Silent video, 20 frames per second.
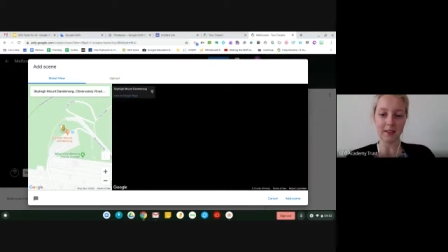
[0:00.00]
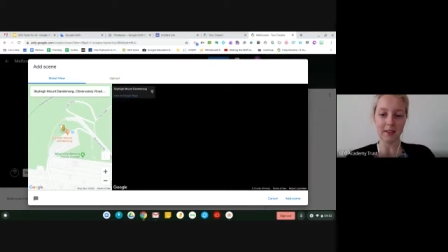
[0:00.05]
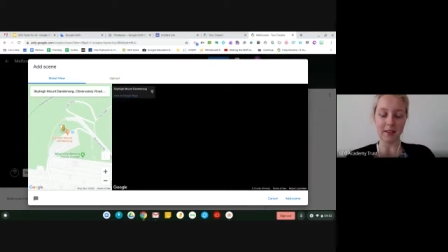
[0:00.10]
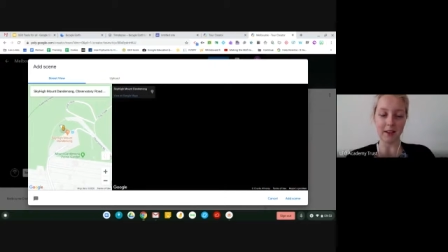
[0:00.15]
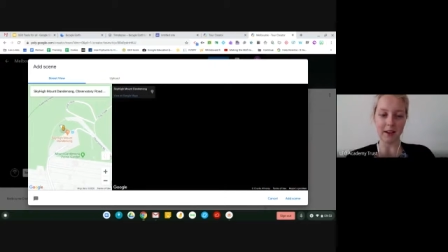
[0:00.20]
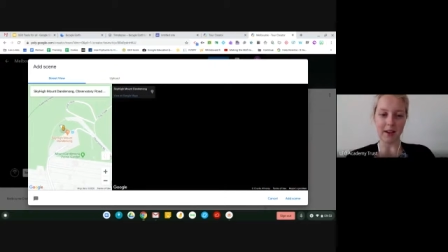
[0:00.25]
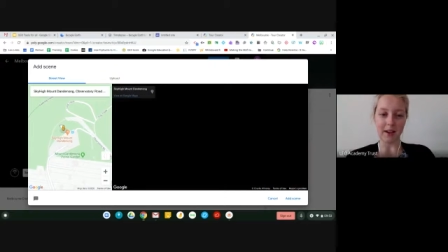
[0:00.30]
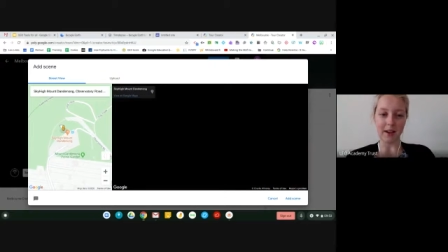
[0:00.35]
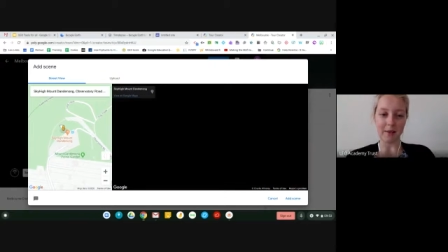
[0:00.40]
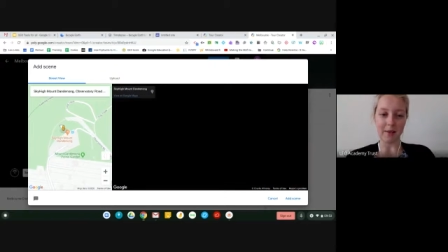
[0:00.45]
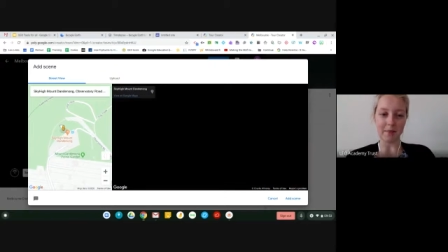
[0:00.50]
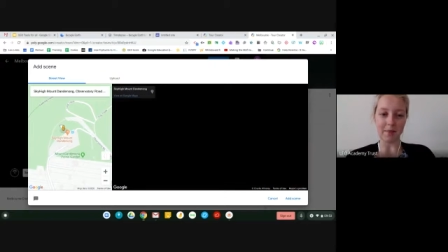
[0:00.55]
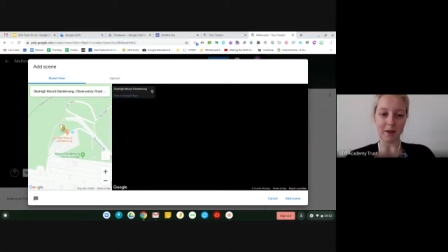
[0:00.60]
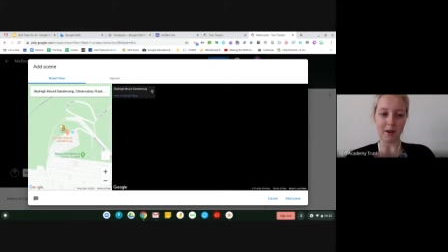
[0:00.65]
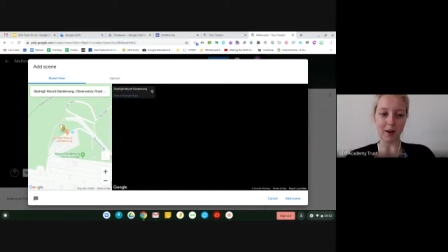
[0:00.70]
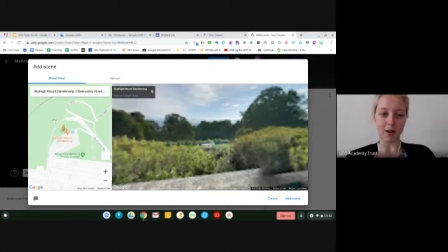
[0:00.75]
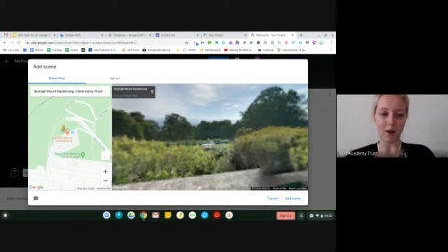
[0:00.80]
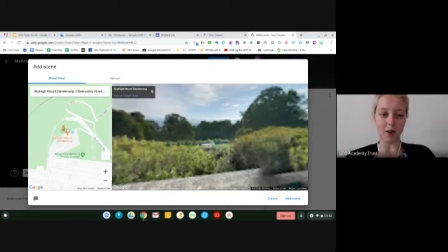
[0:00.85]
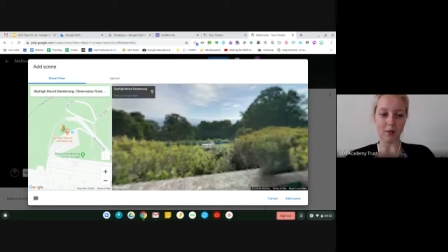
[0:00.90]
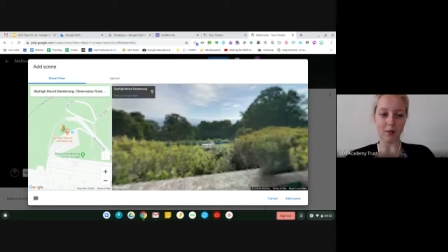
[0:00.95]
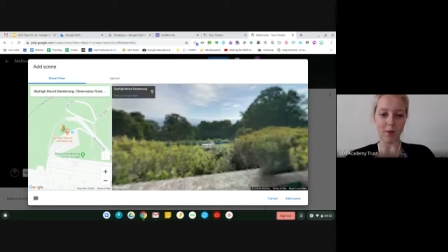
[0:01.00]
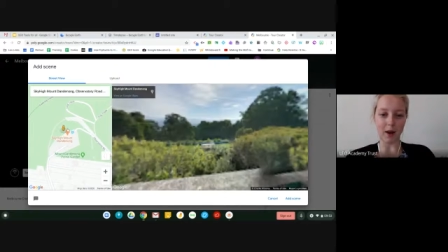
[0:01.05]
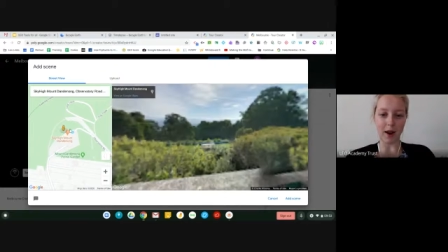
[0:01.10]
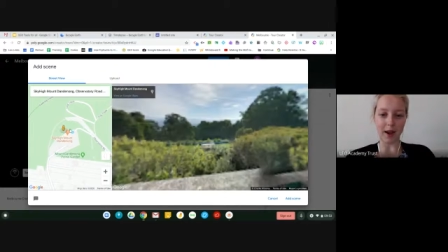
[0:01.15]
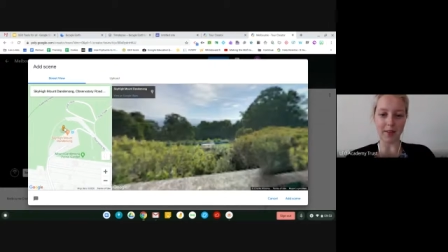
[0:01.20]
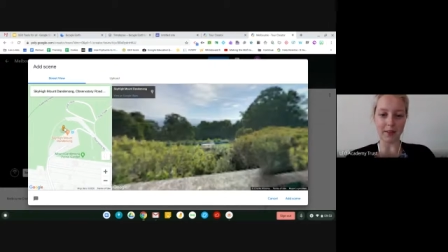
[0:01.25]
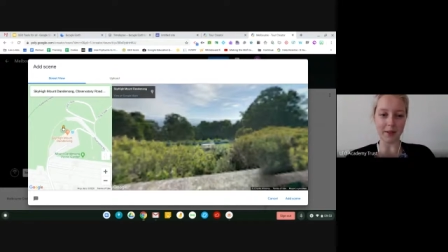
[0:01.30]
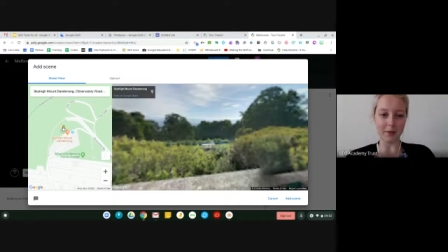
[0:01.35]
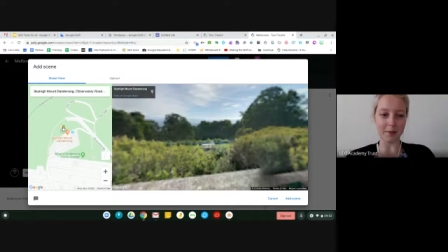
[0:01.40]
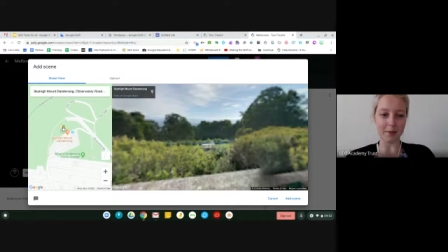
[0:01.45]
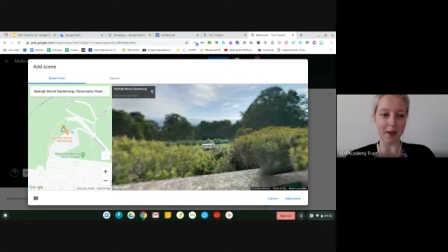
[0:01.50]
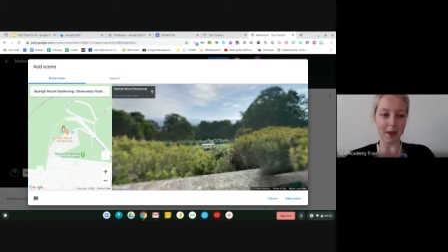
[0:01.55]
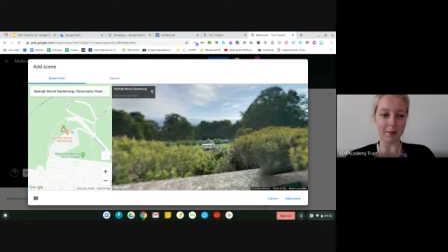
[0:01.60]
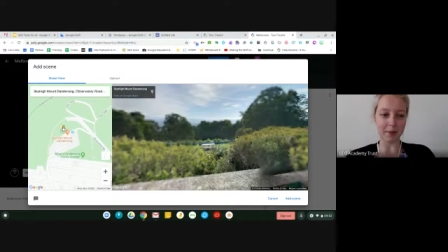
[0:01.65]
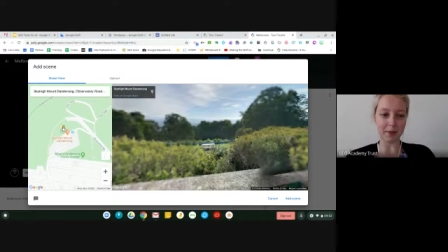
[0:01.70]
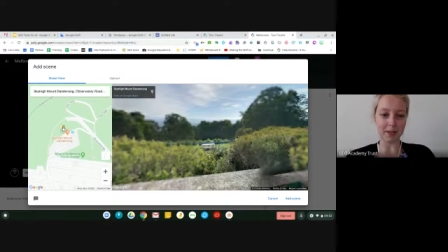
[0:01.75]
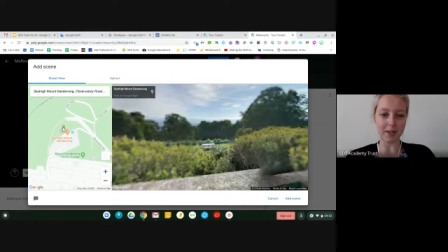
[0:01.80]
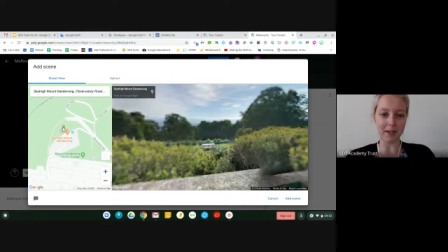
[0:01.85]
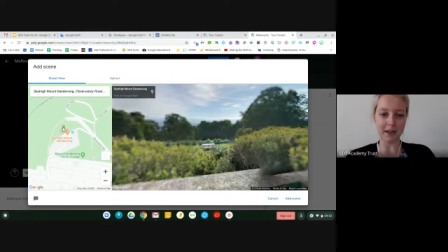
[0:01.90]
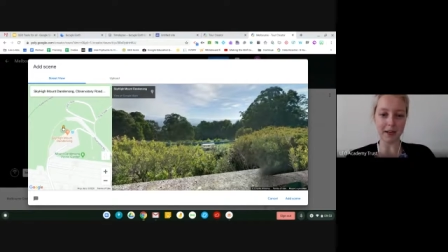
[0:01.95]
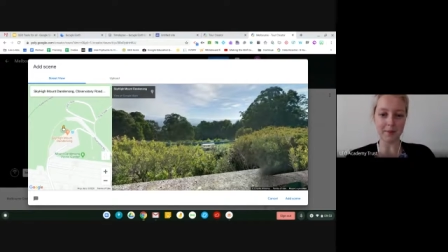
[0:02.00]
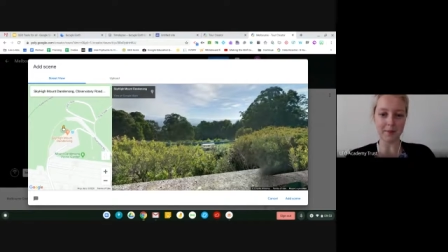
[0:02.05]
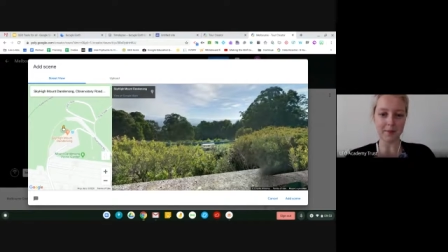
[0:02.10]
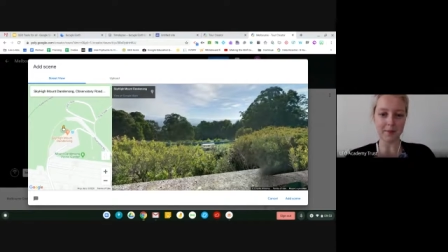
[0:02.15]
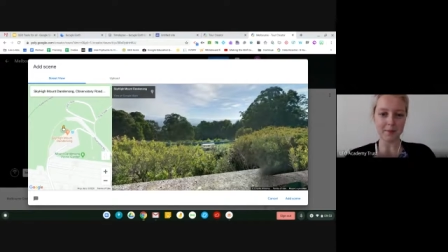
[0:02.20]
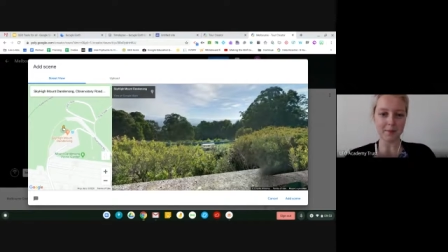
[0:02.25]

um, around the map here